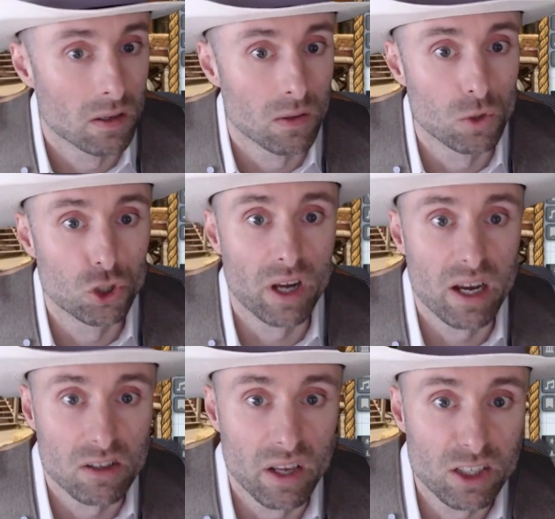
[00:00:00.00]
would you
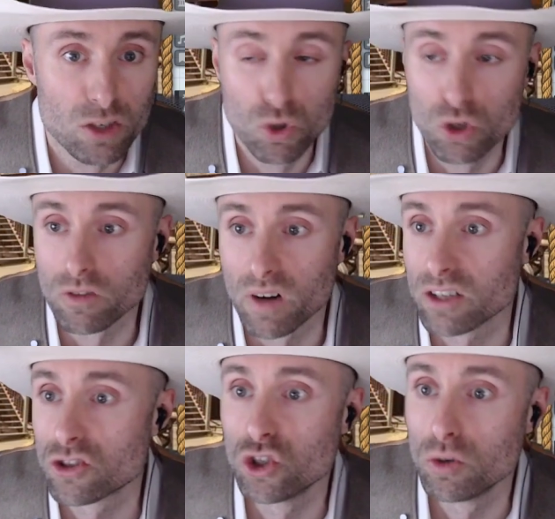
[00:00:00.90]
guys like to move? I
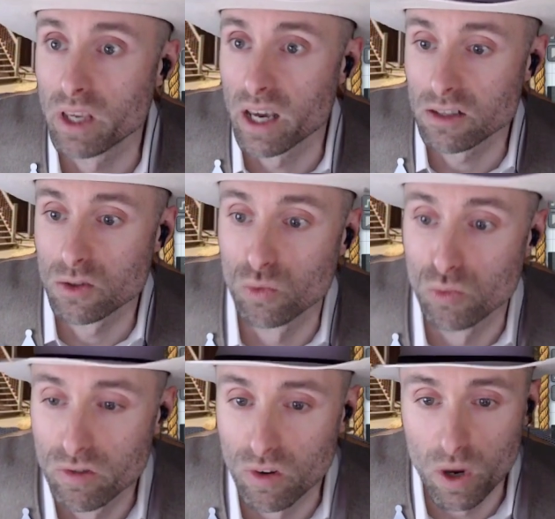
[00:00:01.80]
assume yes. We'll
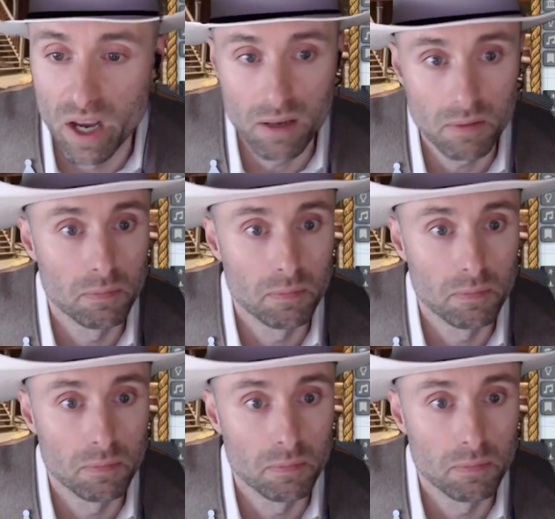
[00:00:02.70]
move away.